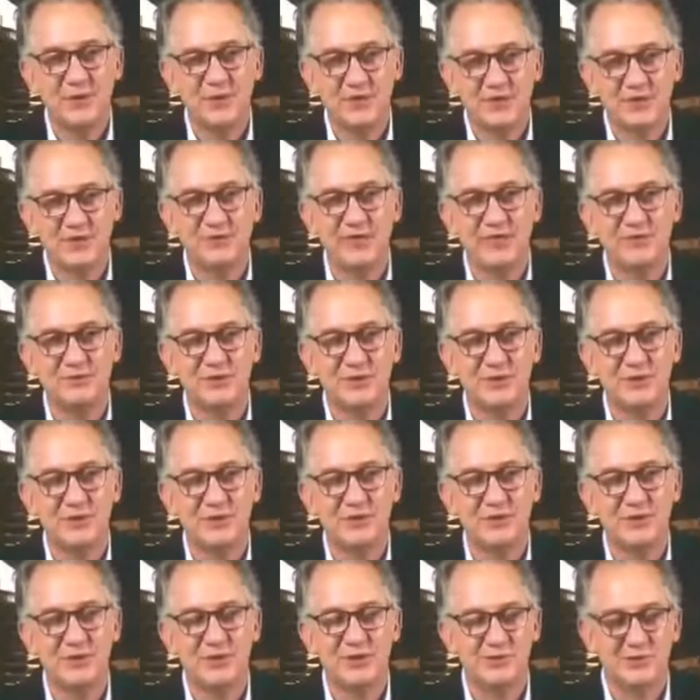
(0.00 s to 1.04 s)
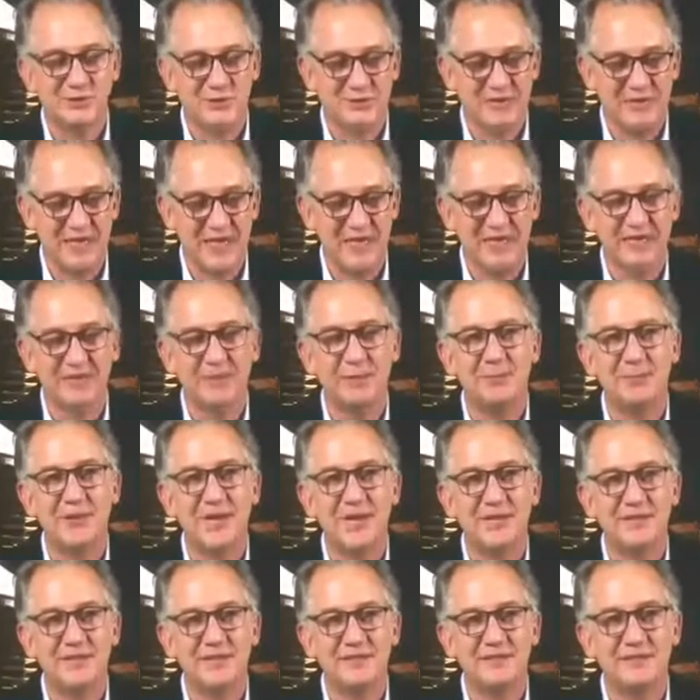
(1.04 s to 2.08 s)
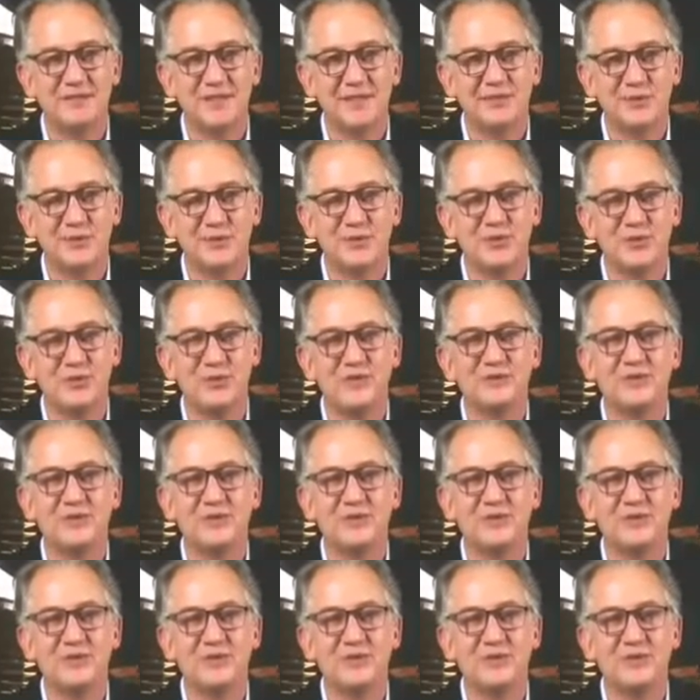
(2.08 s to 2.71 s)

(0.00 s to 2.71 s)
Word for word: resolutions to start applying these resolutions,